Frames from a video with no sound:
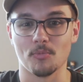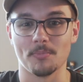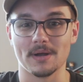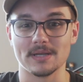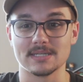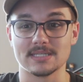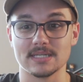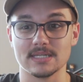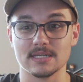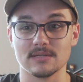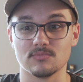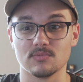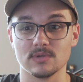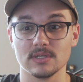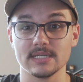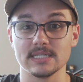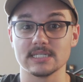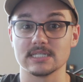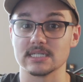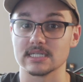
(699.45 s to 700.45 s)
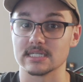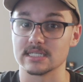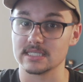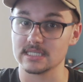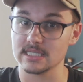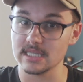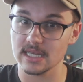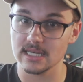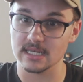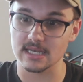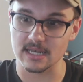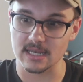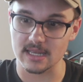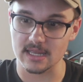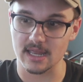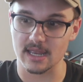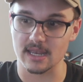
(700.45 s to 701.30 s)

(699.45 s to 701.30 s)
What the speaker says: but to really succeed in it,